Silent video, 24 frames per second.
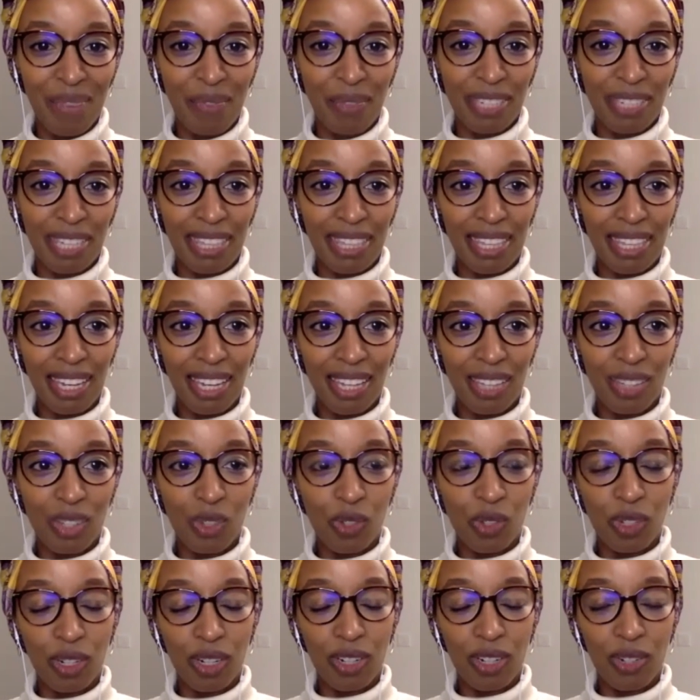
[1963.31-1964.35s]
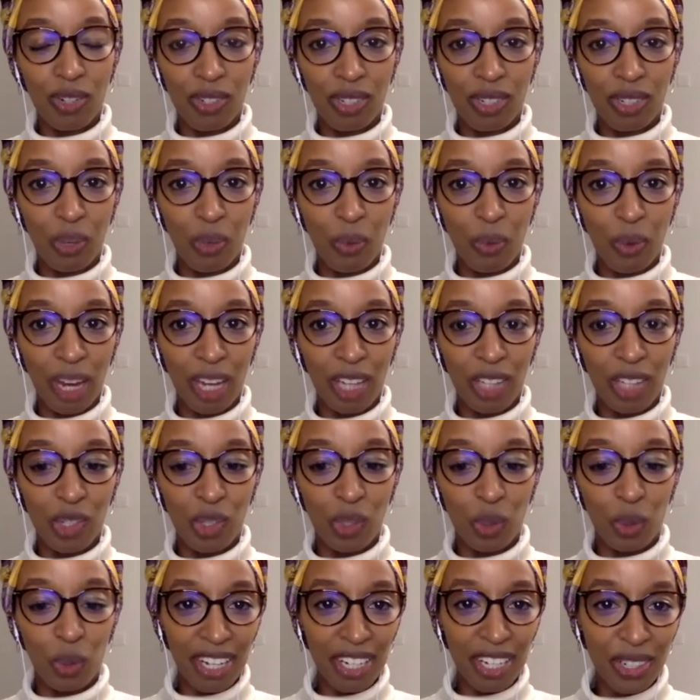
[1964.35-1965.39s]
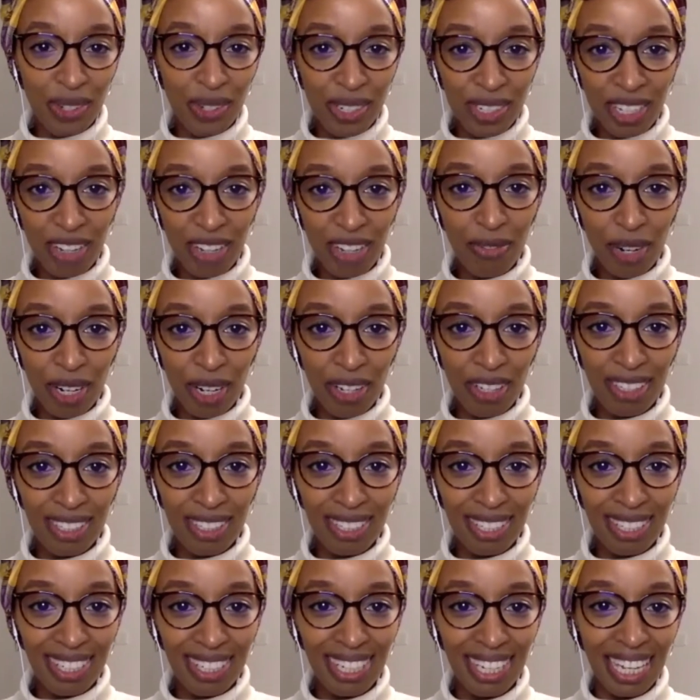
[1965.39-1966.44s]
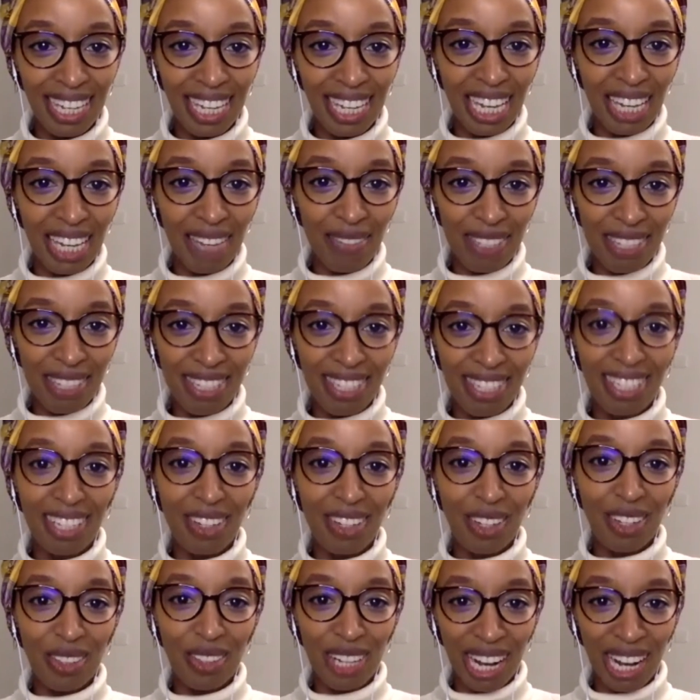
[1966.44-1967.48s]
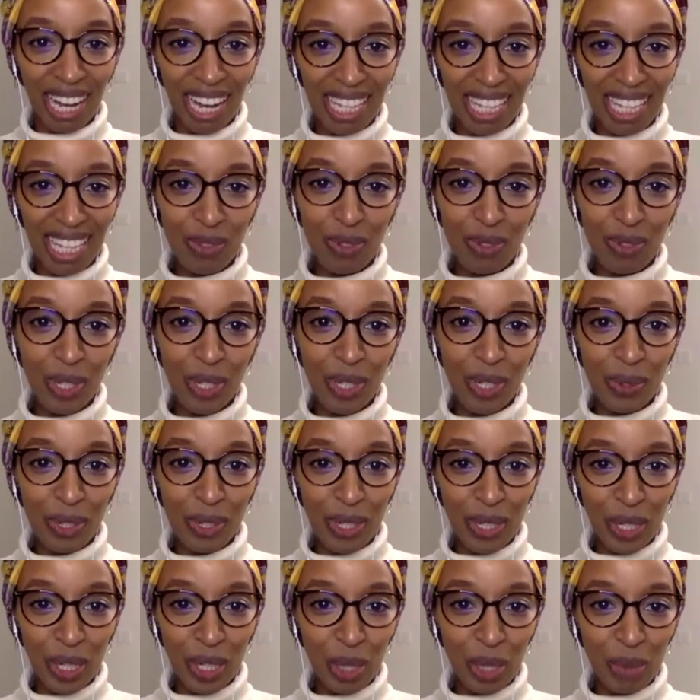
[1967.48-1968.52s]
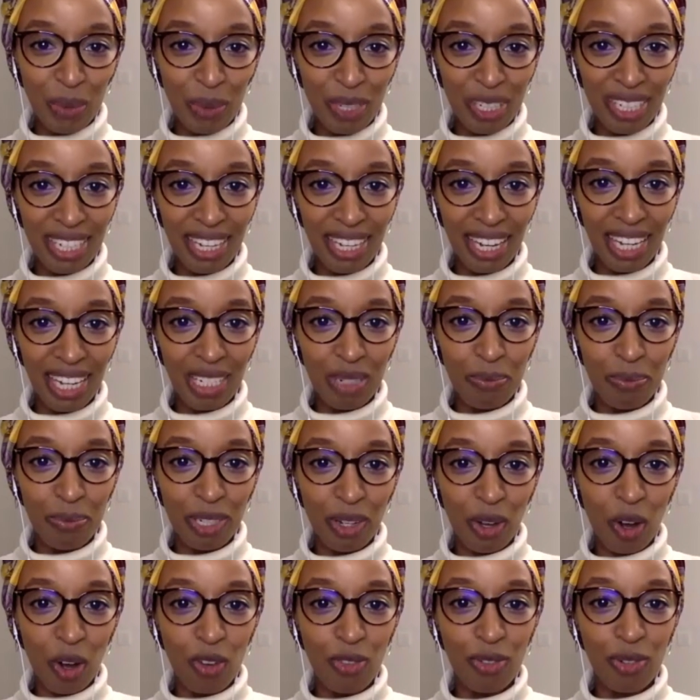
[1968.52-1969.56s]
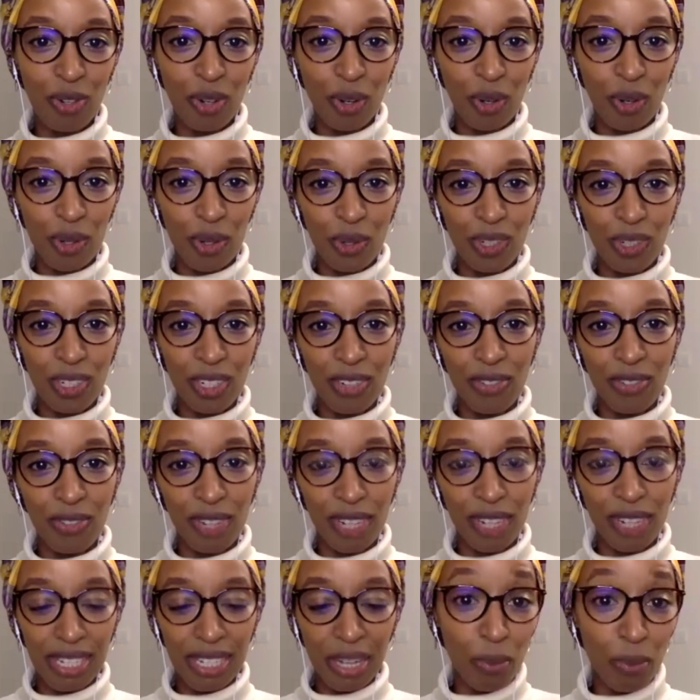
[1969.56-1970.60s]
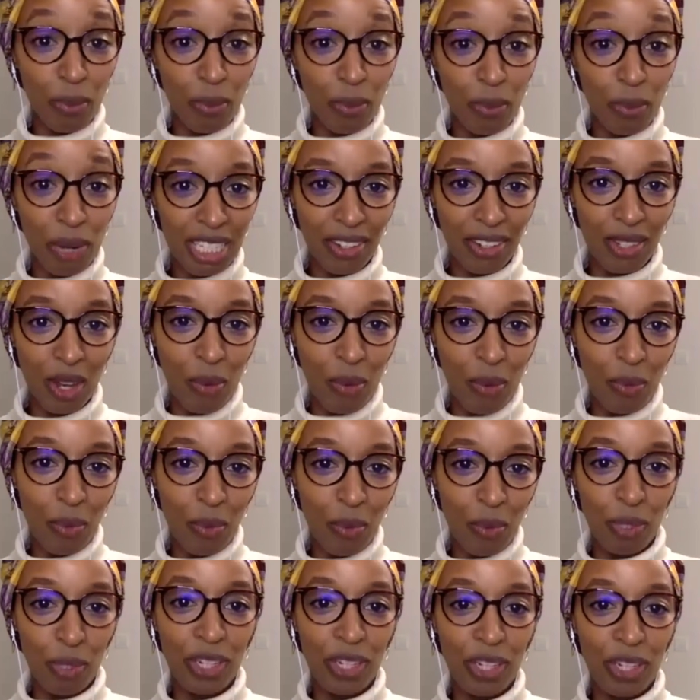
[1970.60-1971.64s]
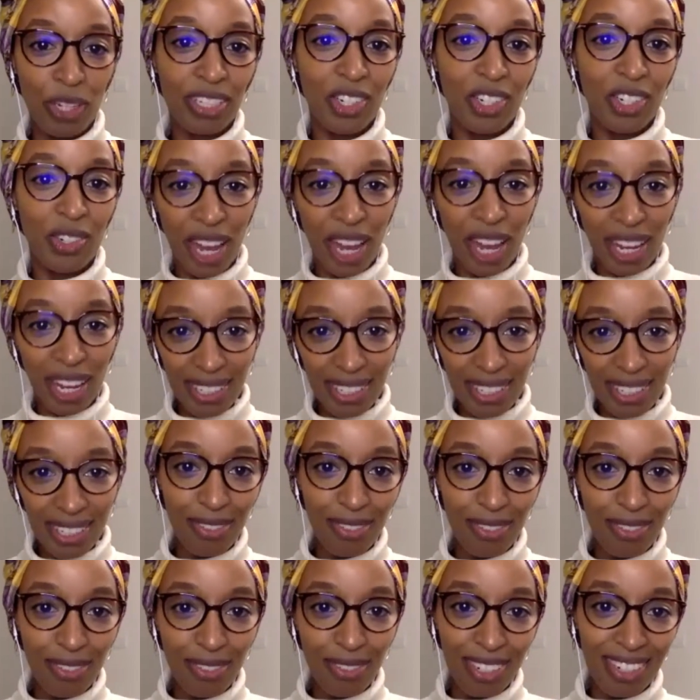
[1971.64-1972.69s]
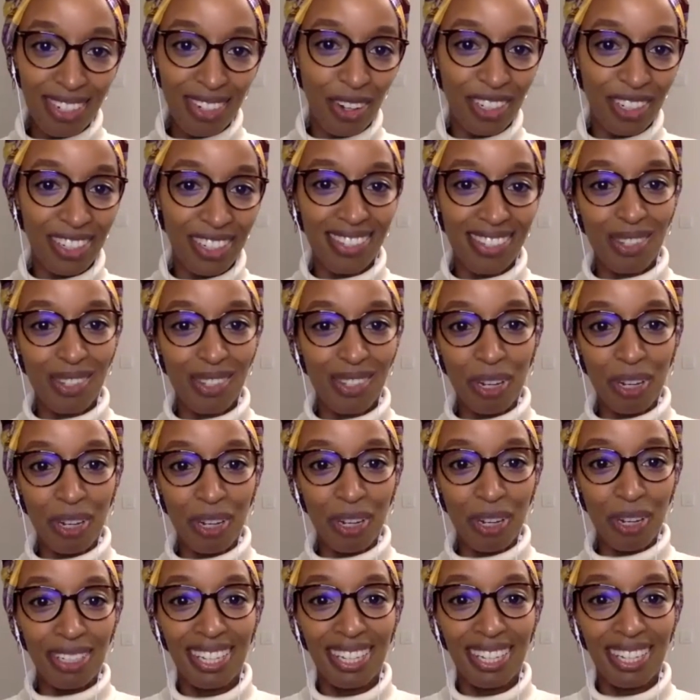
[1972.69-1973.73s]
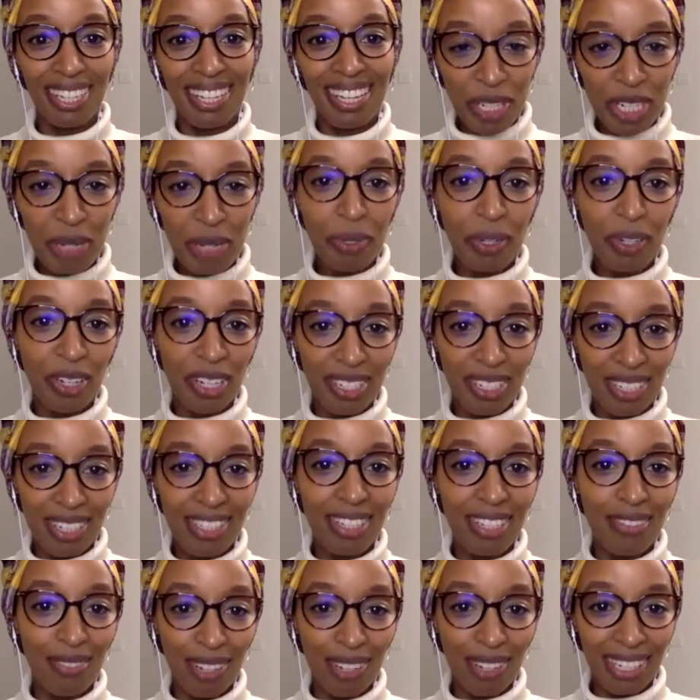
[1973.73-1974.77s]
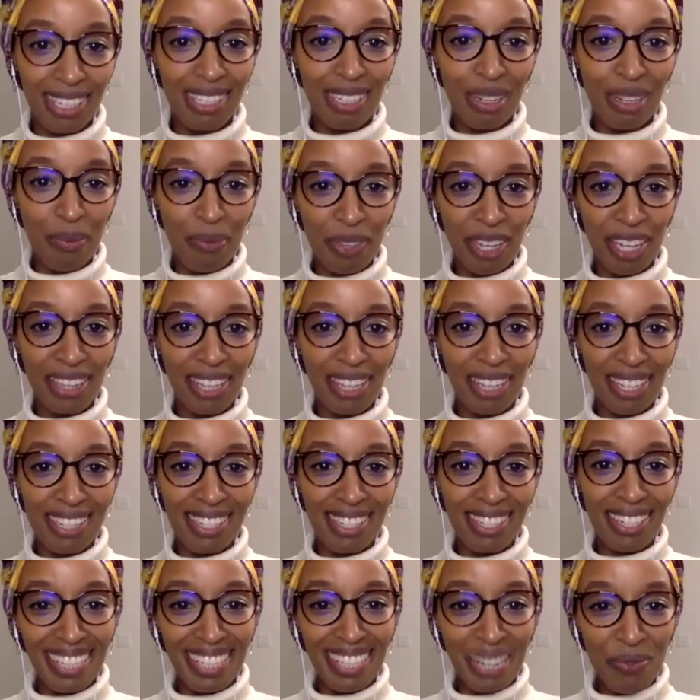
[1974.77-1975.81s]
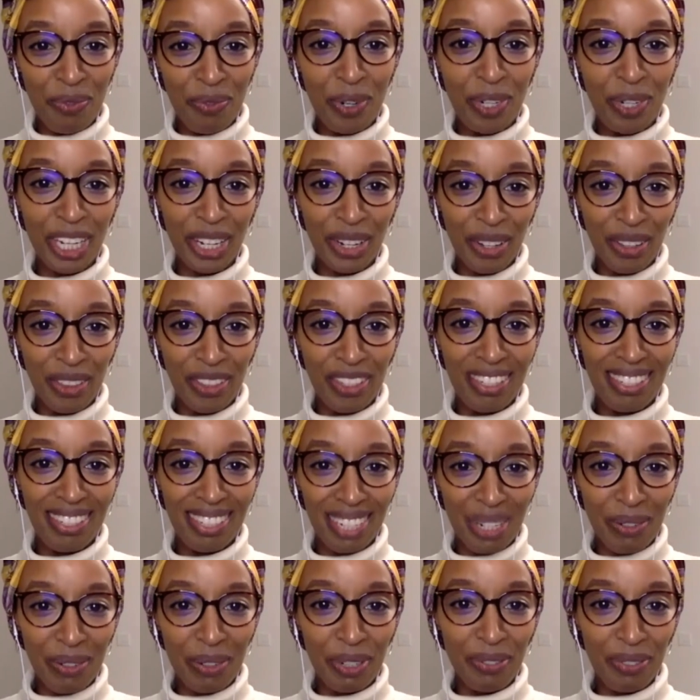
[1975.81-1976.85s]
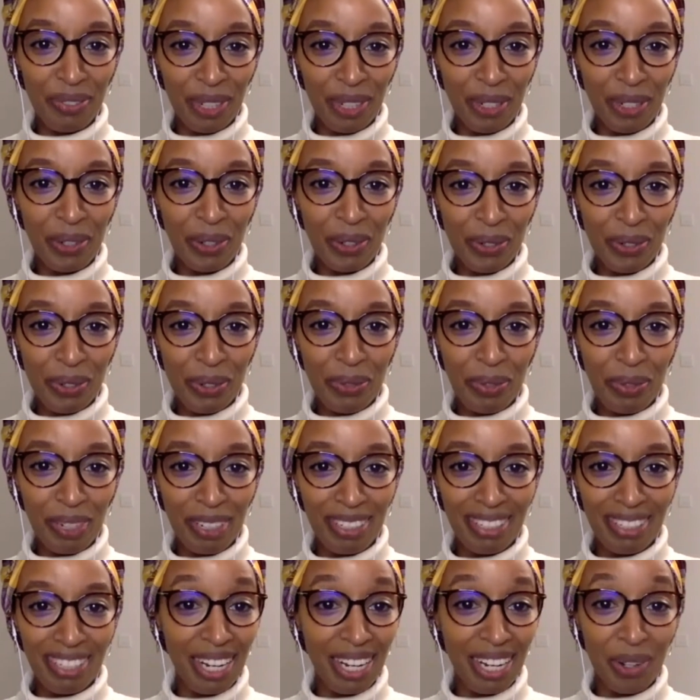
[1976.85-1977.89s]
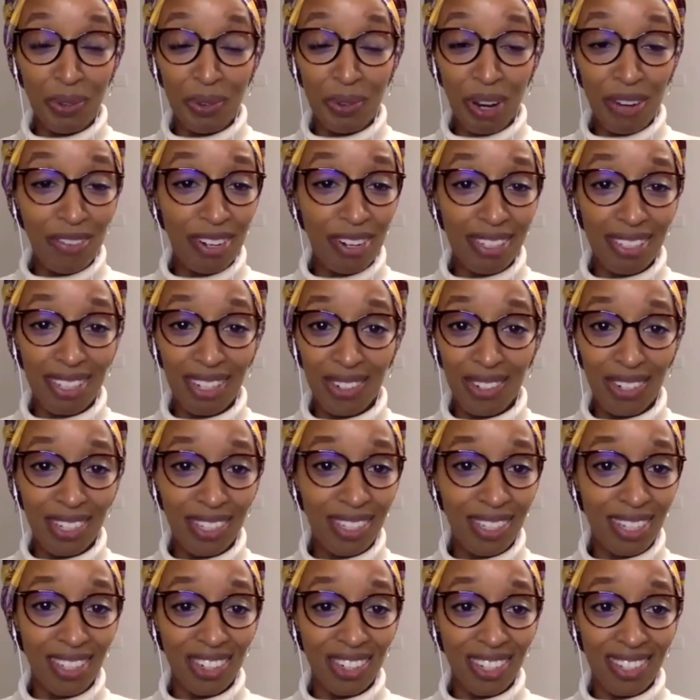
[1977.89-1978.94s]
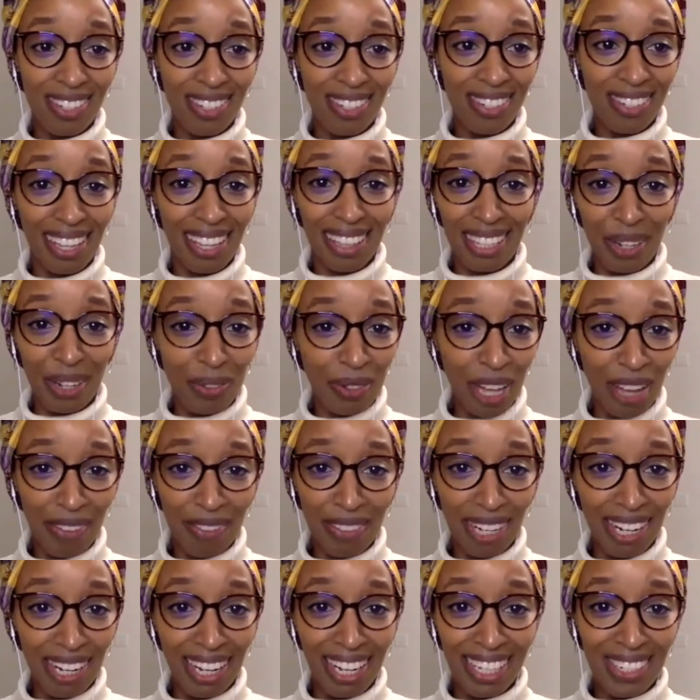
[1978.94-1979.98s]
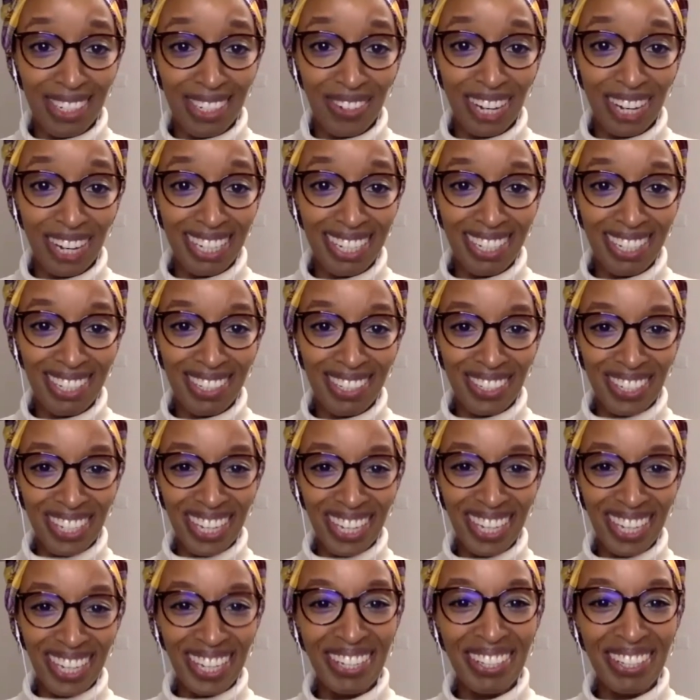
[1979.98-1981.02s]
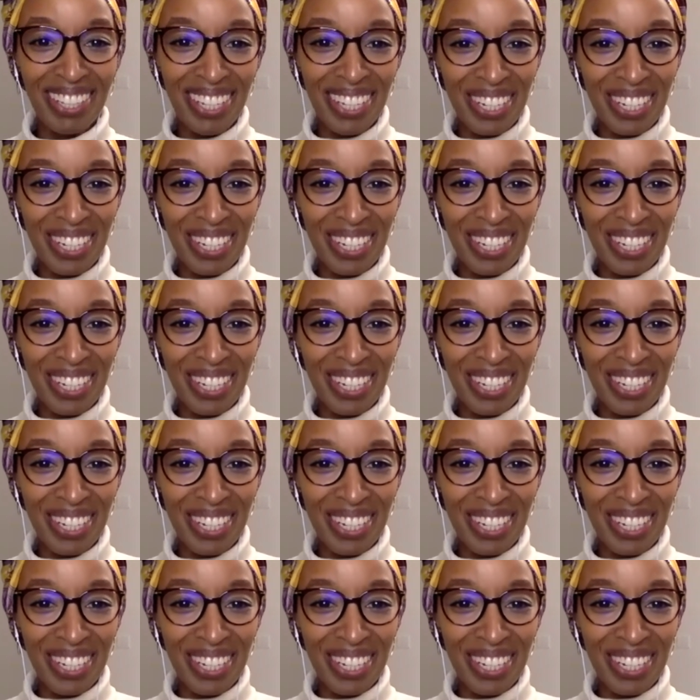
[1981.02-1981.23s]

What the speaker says: Because I think it's also an interesting way to vent yourself regularly, even still along the lines of what you want to communicate, but offer also different formats, because probably you can attract different audience as well. But the membership community is definitely something that I'm working on this year, one of the goals as well. And whoever is interested, just I think we'll have the links, right, to,